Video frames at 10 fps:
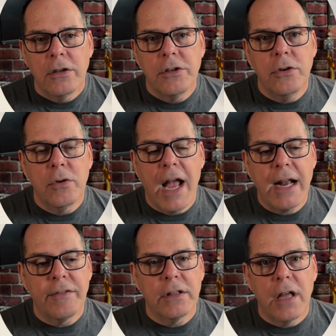to
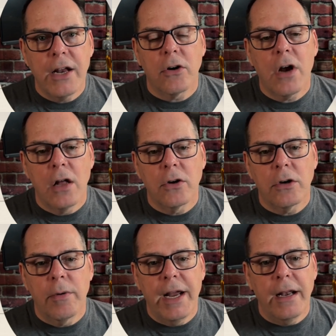kind of a lighter colored
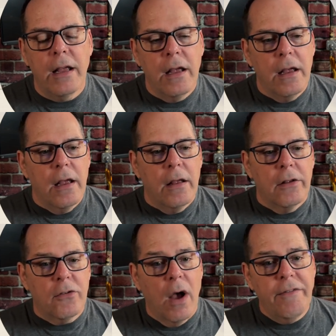green.
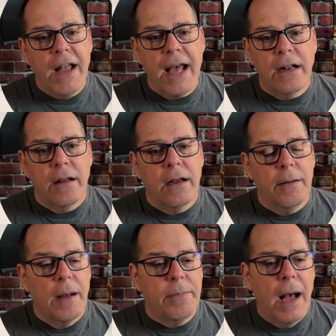So I've got
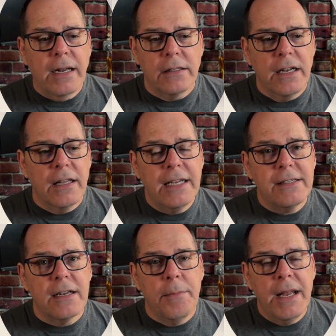about a little
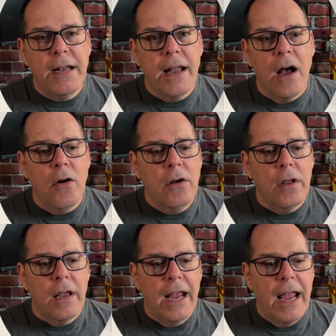less than a minute now,
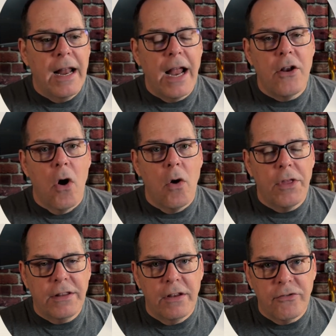and I know
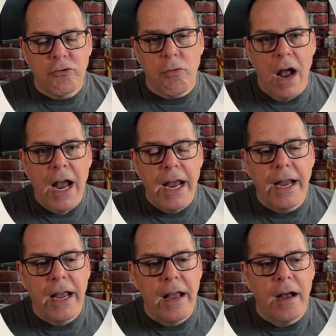that this
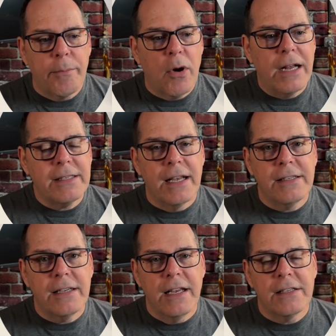drying
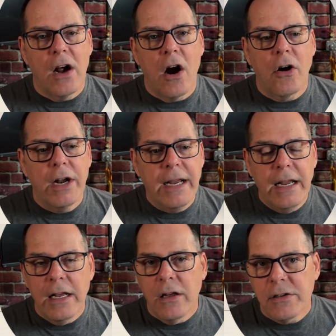process is already
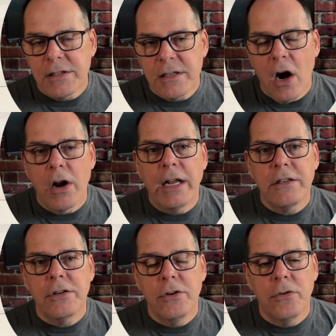starting
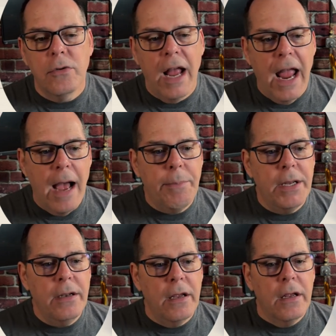to
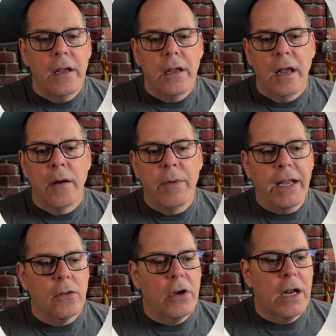happen. And we
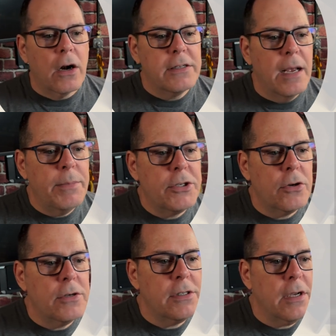can look at our
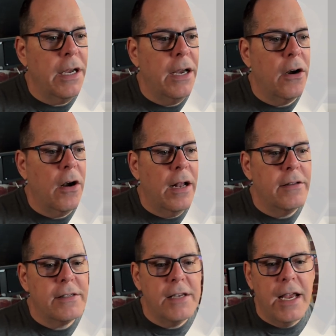temperatures here and
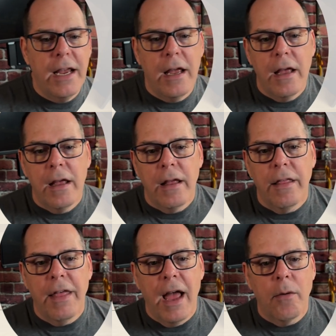see
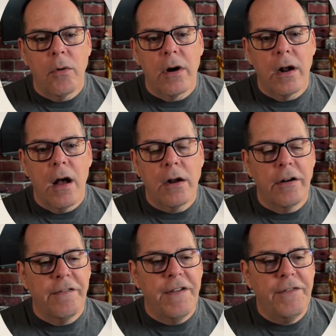that we're at
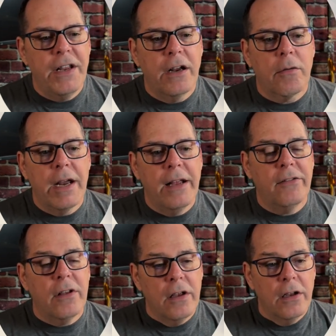150
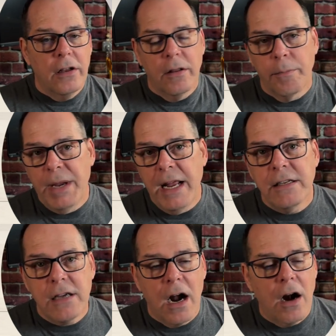degrees.
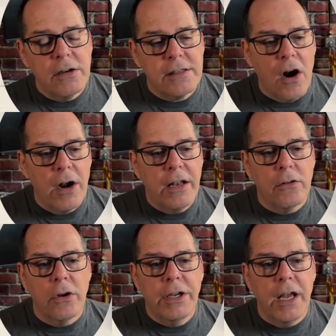Beans are starting to
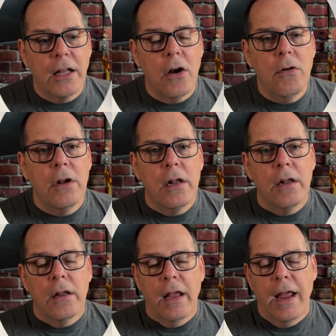look yellow,
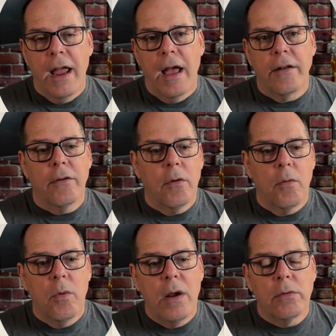and
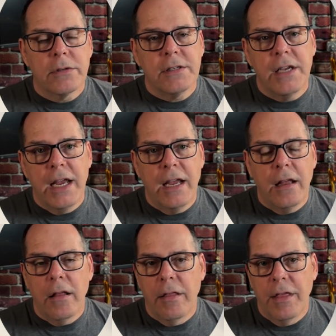we will see
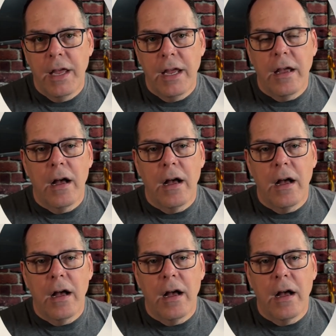the